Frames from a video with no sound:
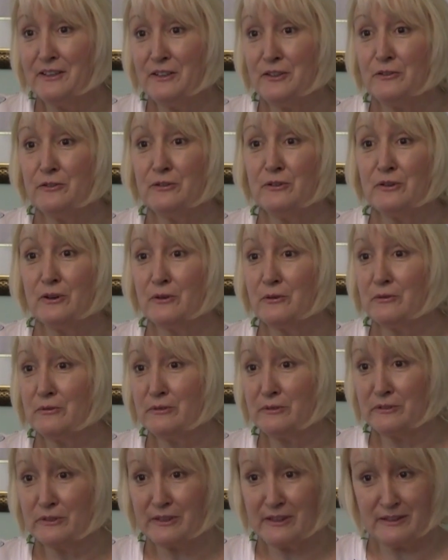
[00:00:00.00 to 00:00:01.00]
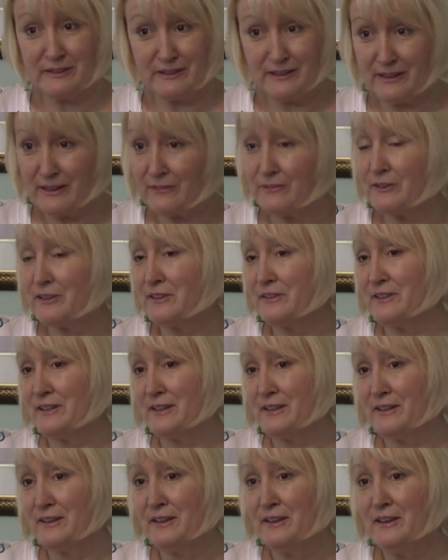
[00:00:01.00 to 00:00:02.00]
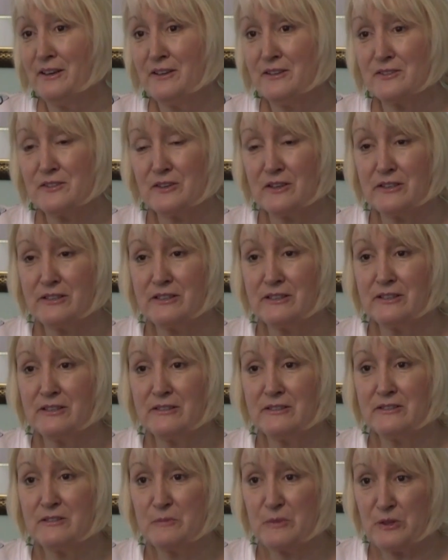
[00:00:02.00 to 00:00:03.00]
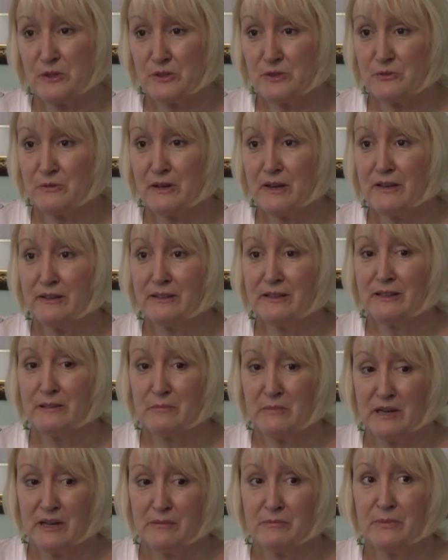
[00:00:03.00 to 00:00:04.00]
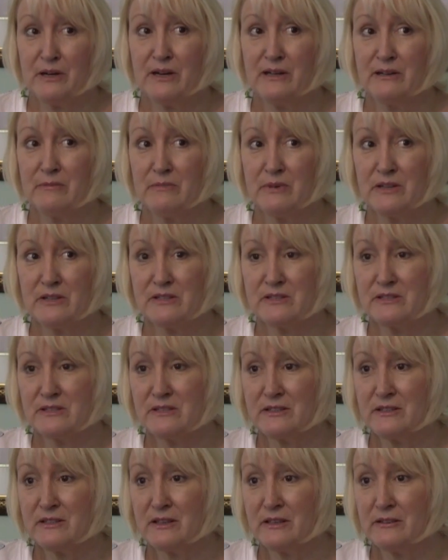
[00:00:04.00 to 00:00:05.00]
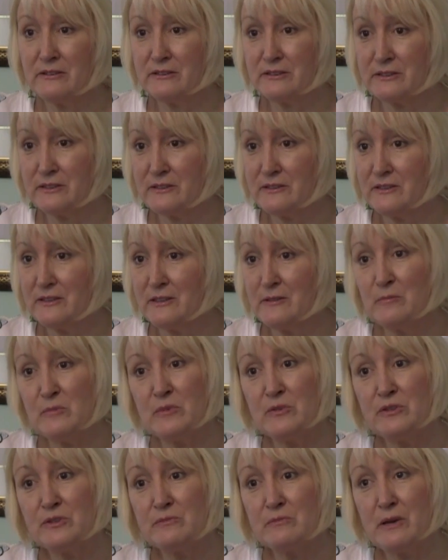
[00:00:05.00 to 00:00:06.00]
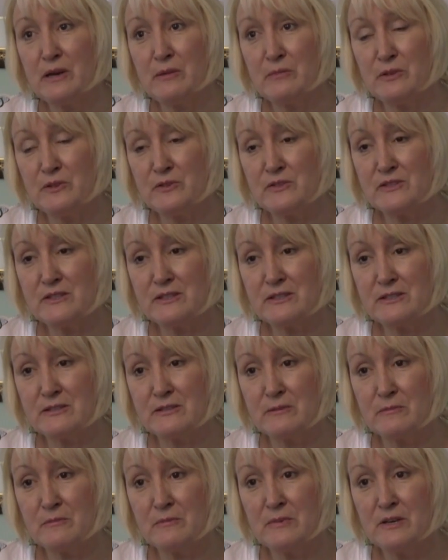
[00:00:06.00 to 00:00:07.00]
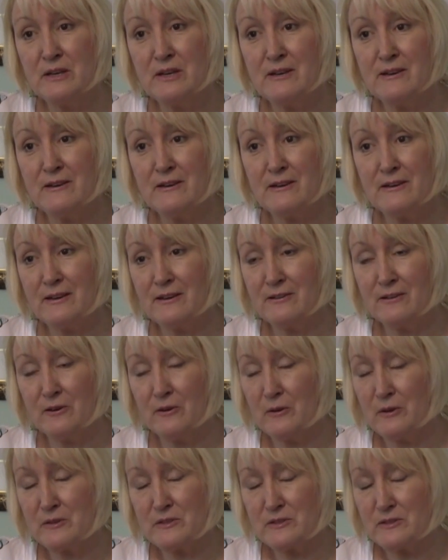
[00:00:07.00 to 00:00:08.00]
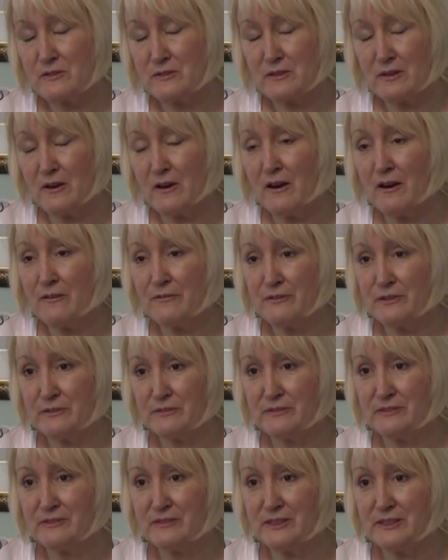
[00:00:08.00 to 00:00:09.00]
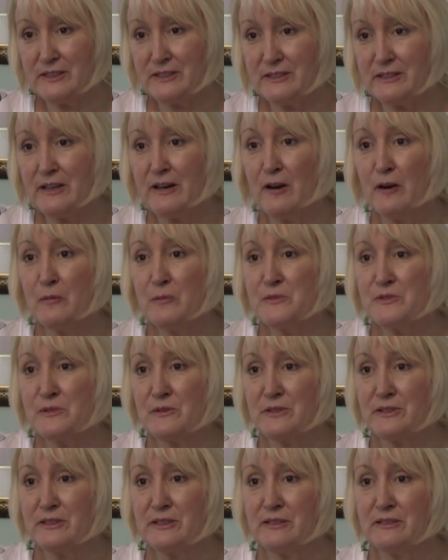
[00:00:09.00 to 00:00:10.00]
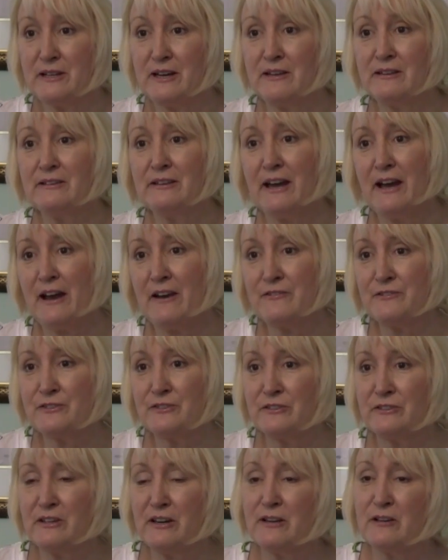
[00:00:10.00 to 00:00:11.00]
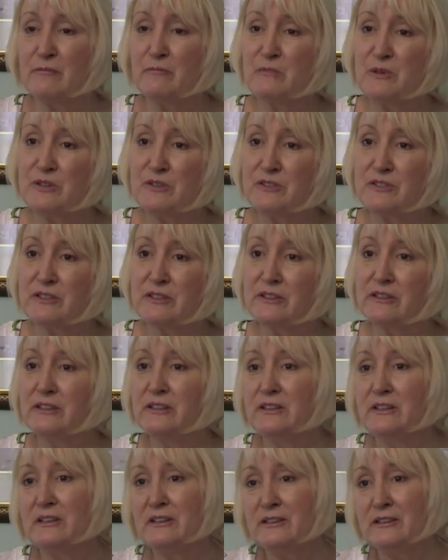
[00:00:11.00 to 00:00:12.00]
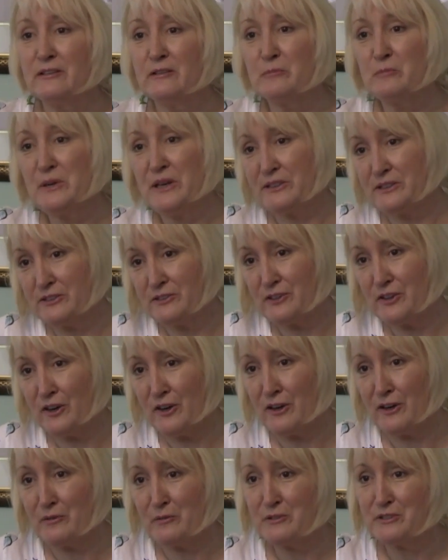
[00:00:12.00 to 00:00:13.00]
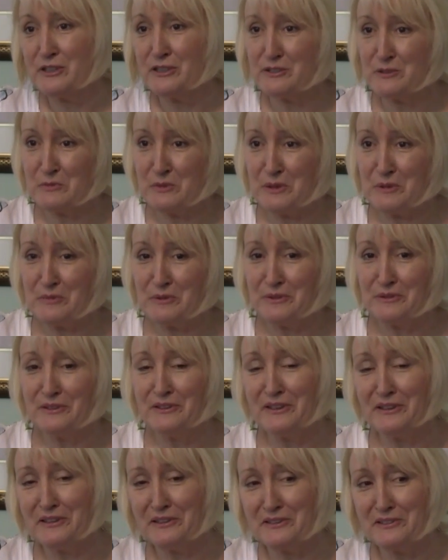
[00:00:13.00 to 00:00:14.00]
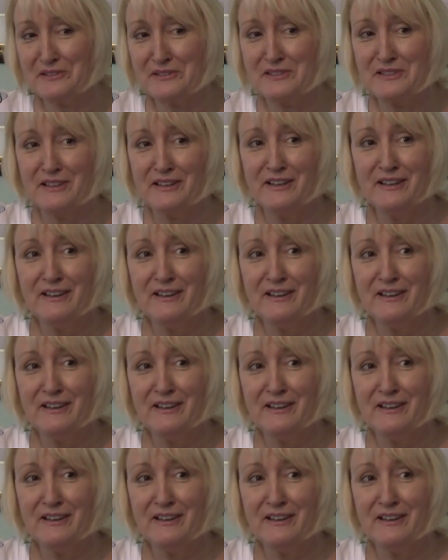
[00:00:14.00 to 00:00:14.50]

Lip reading: You go look at everything. So I did spirituality, mind-body medicine. I looked at my immune system. I know it's off and needed help. So I did a lot of laughter, a lot of music, pet the dog, touch people, hugs.